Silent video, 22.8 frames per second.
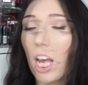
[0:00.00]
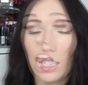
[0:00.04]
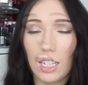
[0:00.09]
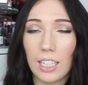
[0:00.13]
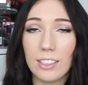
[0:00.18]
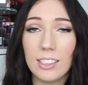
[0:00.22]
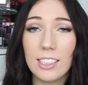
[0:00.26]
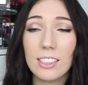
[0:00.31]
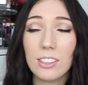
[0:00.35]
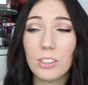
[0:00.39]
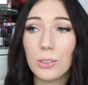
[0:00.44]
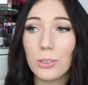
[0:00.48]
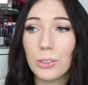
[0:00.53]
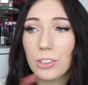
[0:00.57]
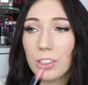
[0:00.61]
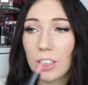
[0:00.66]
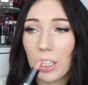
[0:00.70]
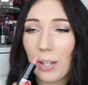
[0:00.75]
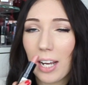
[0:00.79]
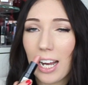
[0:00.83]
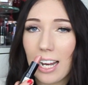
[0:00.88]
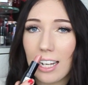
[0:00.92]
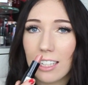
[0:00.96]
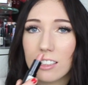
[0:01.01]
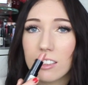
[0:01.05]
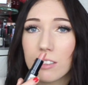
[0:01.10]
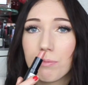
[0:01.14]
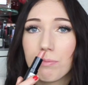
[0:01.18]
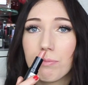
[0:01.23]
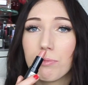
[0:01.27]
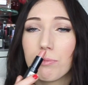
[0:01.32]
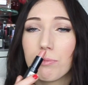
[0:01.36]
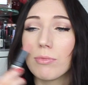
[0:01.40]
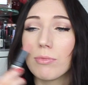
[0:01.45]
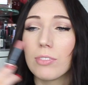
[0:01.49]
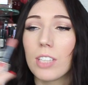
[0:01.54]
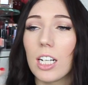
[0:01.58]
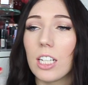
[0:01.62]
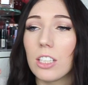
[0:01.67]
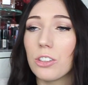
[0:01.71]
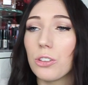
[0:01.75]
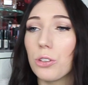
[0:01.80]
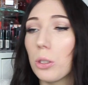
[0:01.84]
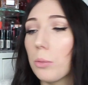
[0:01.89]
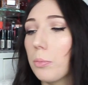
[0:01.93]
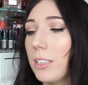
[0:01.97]
And this also has a
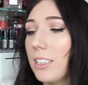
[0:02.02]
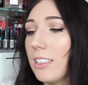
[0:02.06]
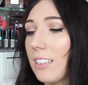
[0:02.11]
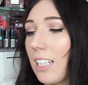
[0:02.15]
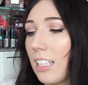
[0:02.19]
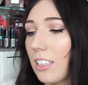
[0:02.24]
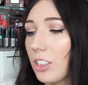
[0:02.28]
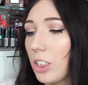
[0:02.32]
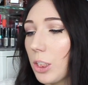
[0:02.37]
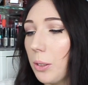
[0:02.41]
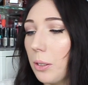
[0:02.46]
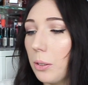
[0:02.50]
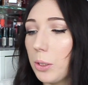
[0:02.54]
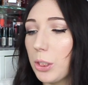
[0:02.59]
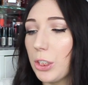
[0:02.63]
strawberry scent to it,